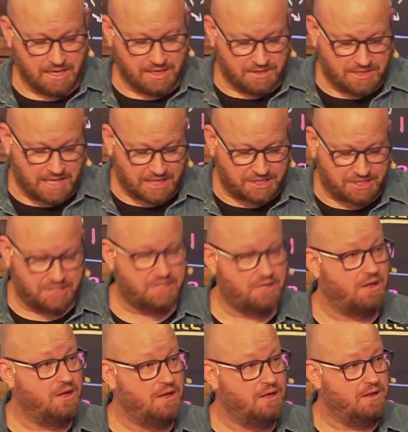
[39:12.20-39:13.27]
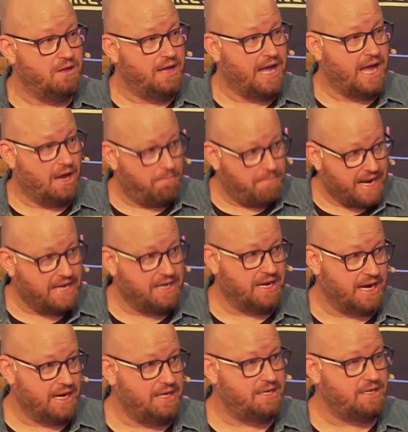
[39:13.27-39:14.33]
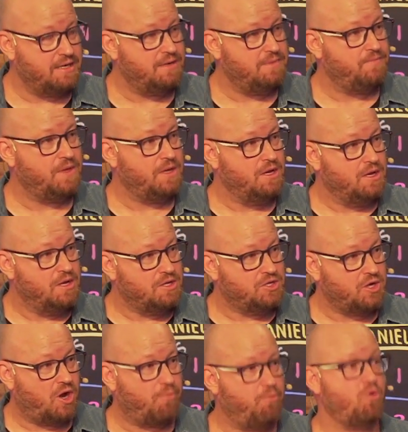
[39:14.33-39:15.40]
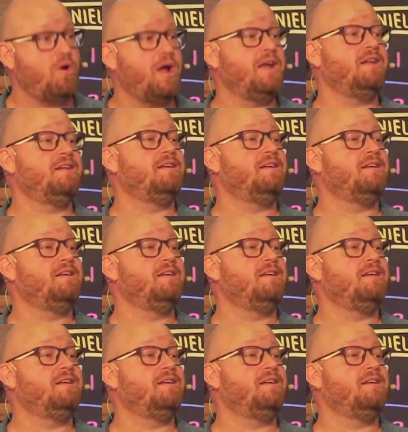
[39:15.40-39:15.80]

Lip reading: That's our mandate, to operate